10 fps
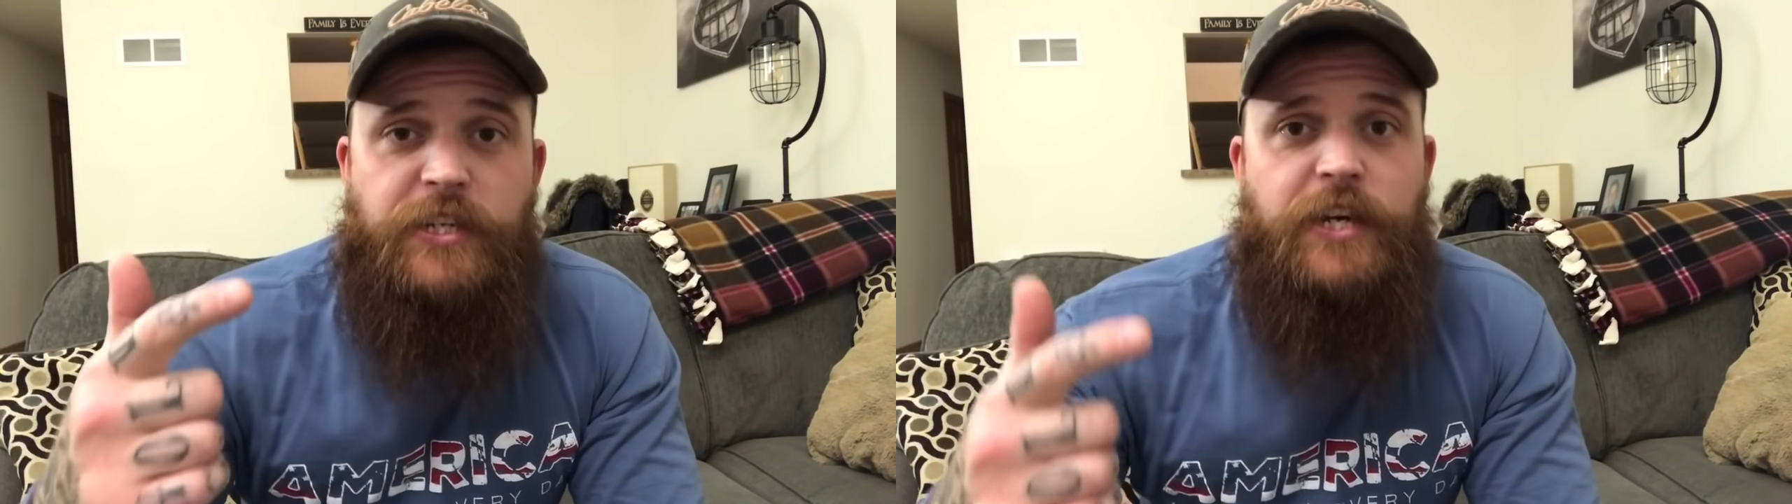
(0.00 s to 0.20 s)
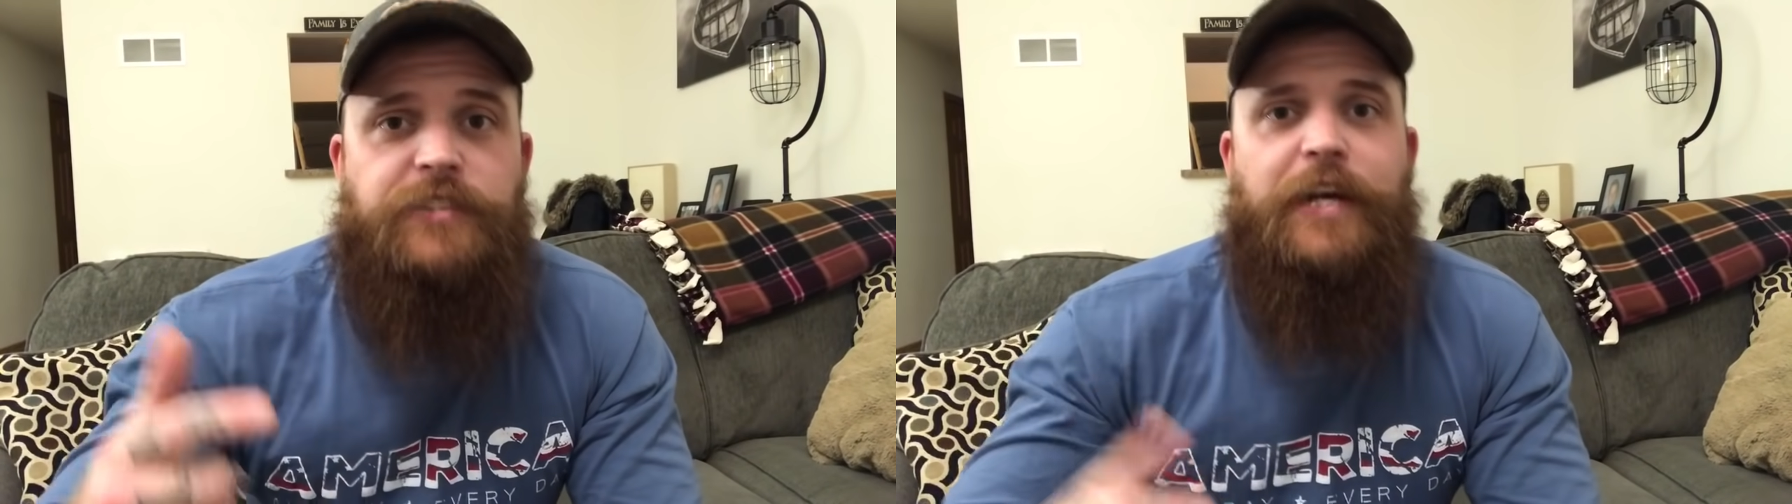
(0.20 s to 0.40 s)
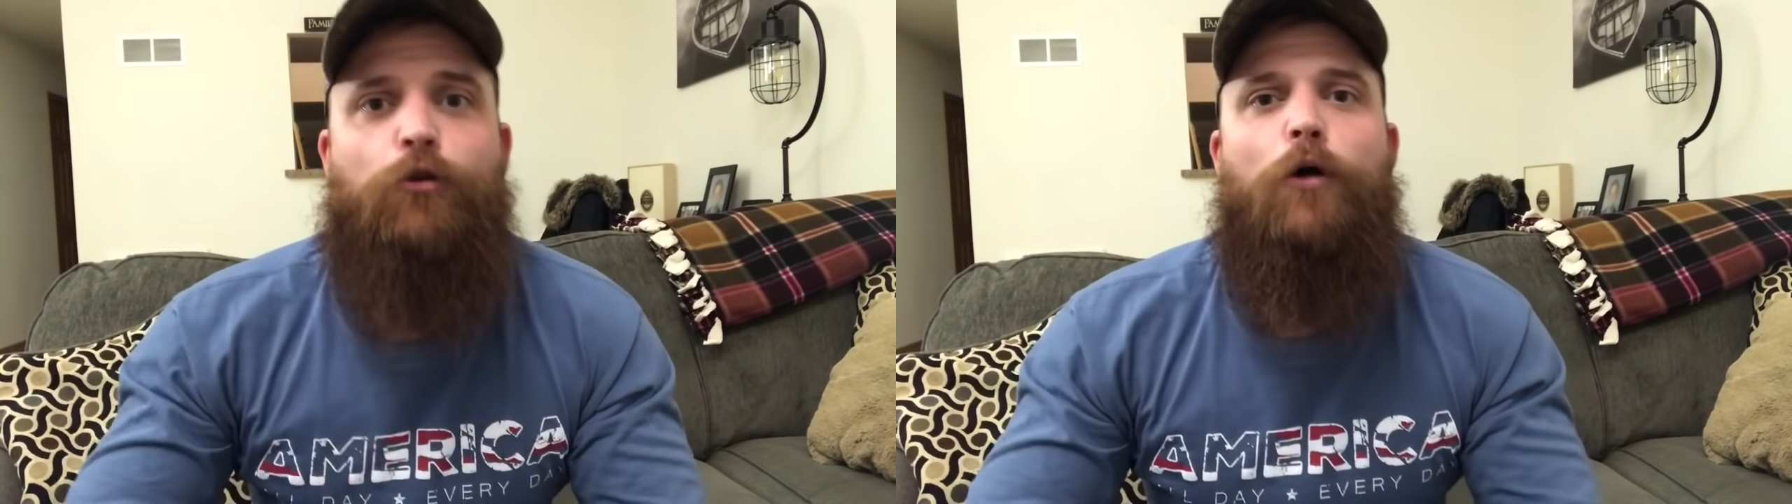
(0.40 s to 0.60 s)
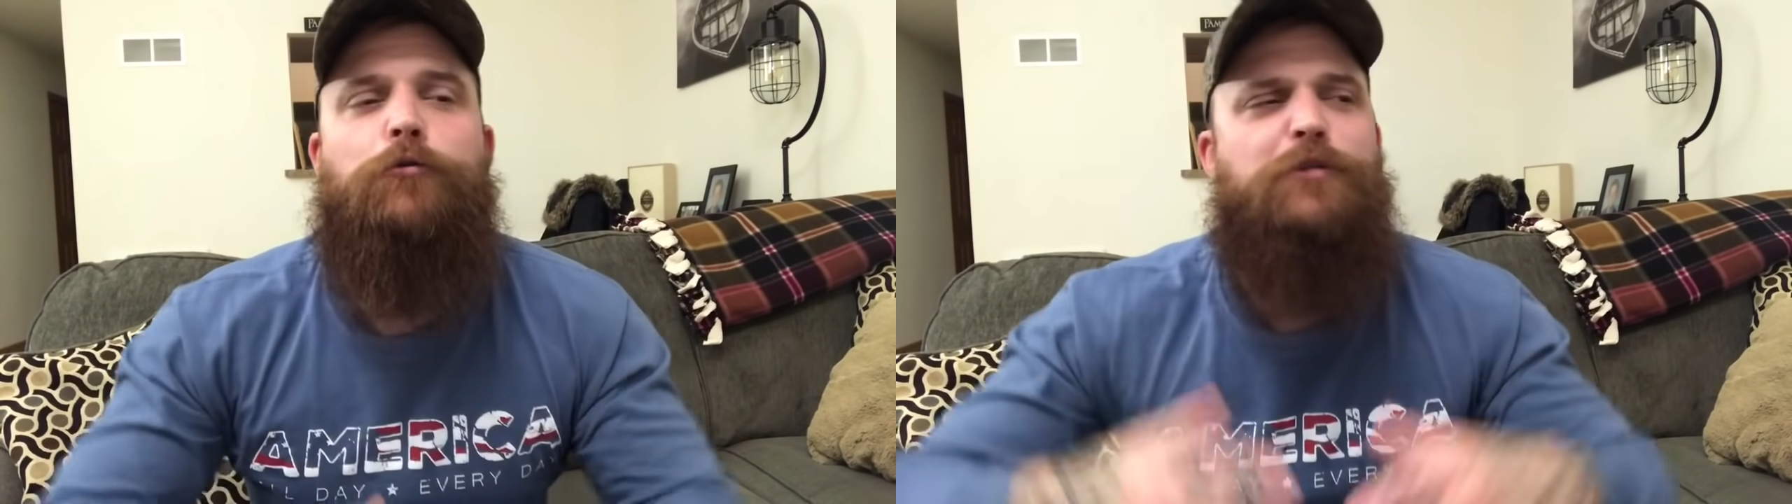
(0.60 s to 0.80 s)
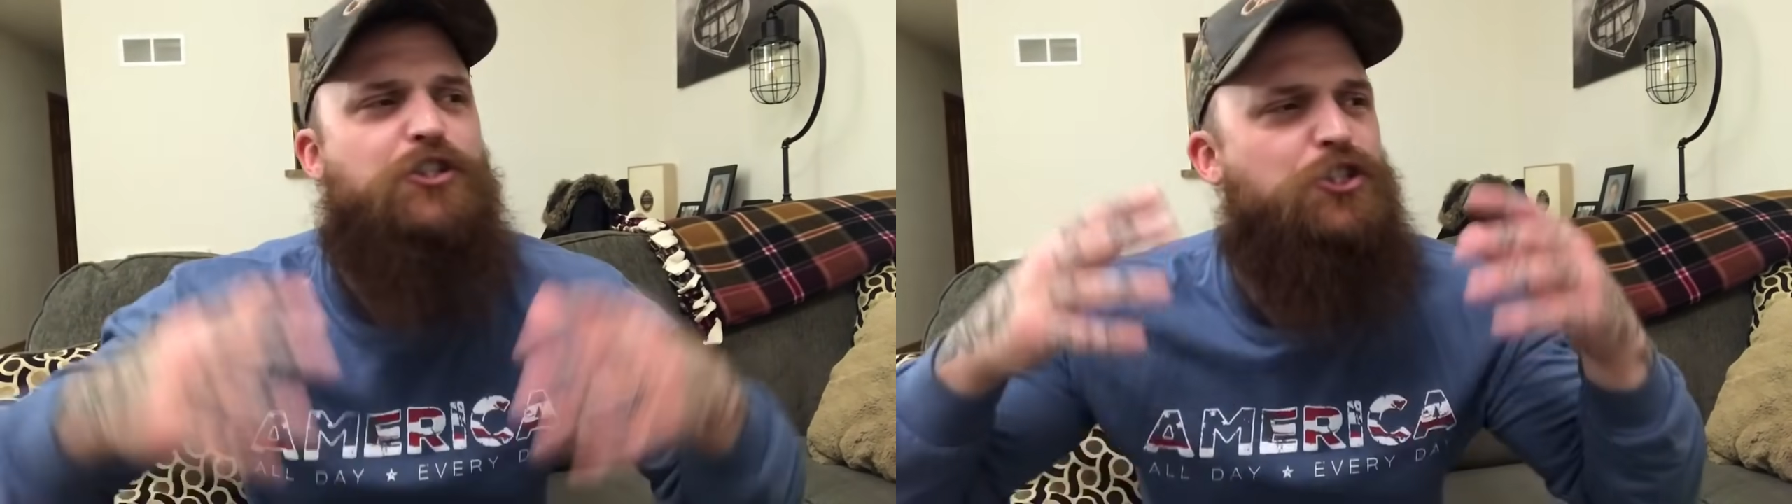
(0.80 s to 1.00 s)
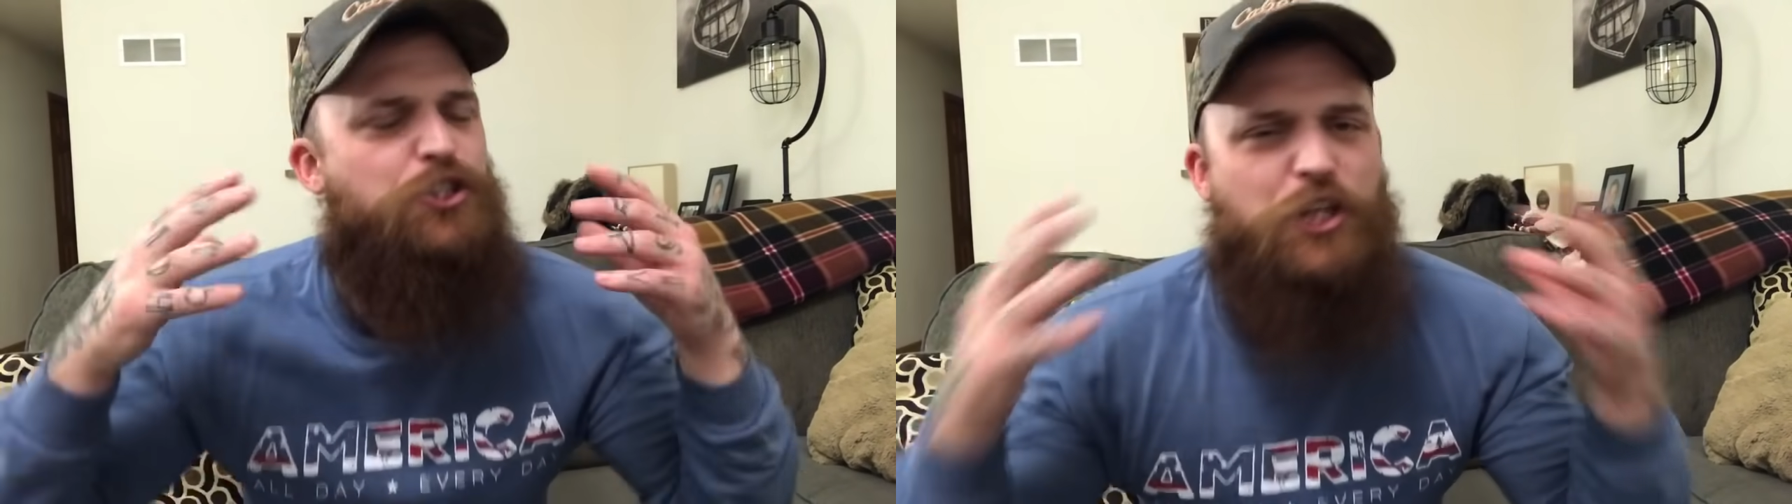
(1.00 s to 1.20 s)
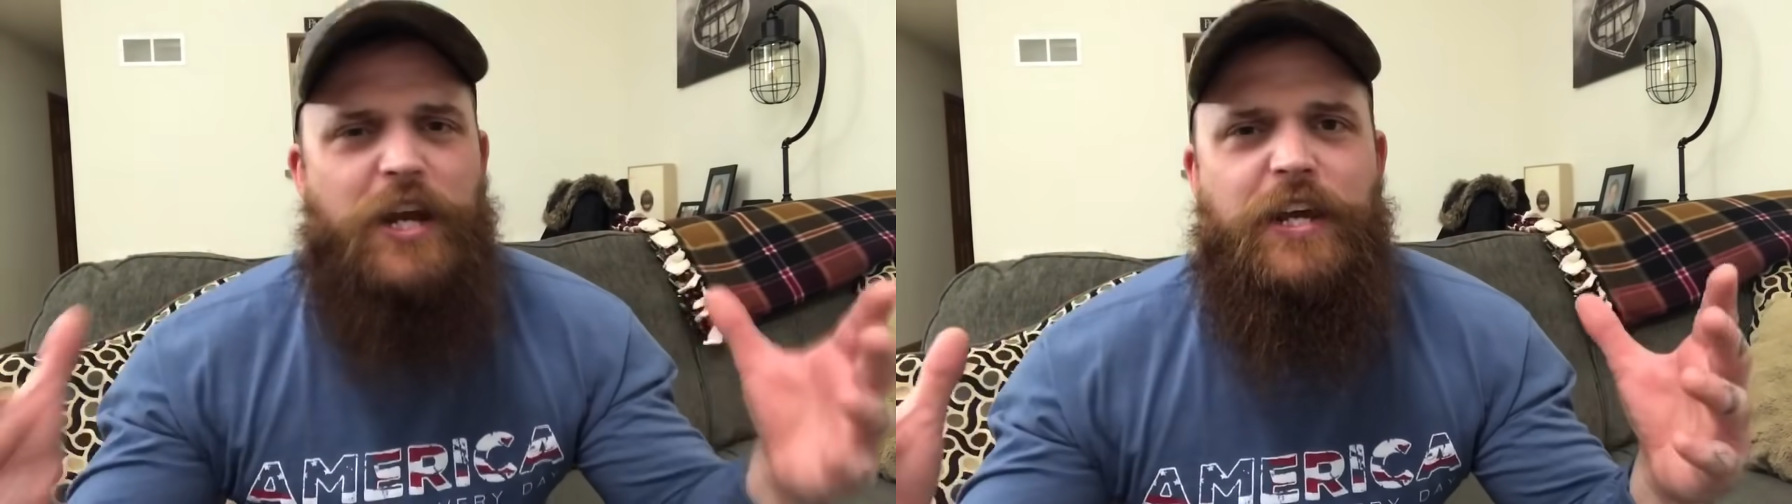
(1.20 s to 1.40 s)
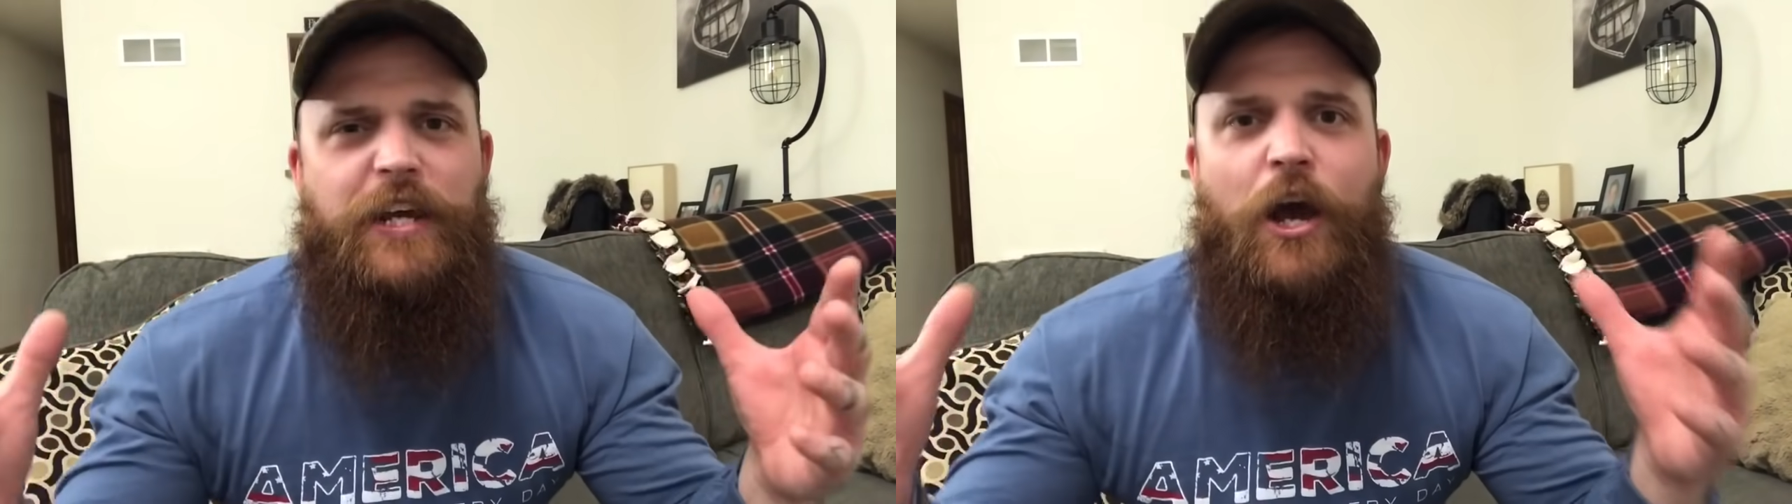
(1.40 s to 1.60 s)
kids that grow up to be
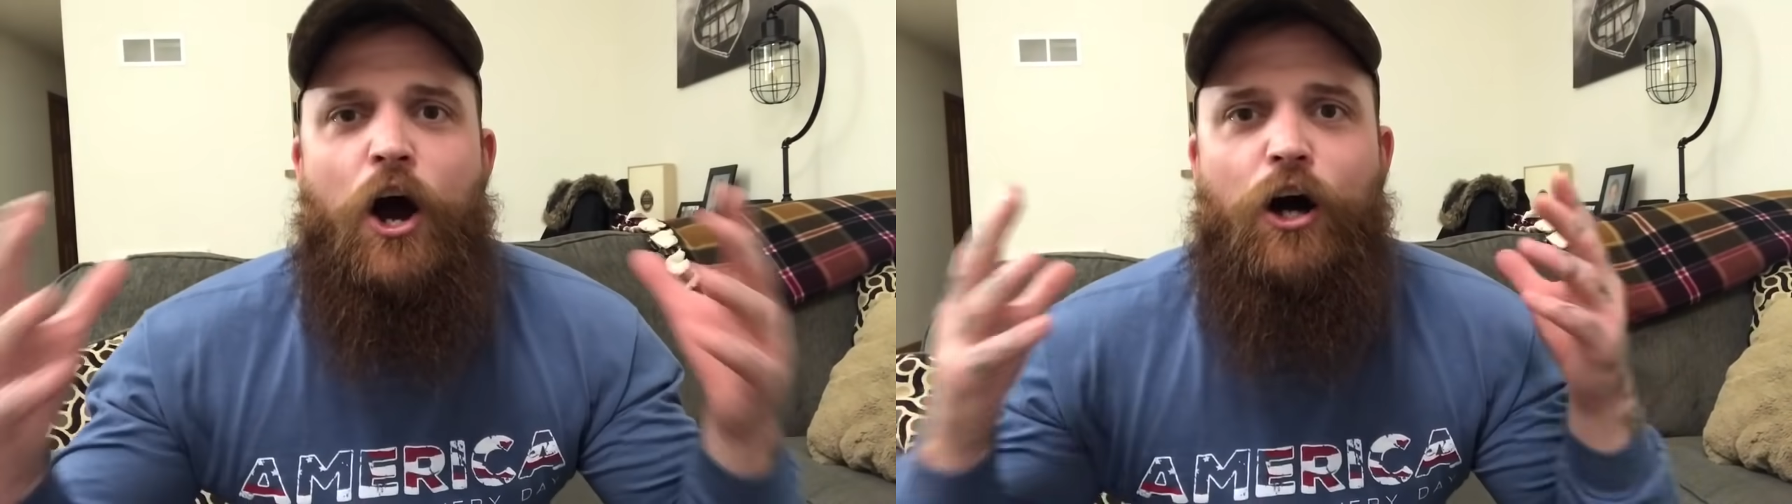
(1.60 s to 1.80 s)
shitty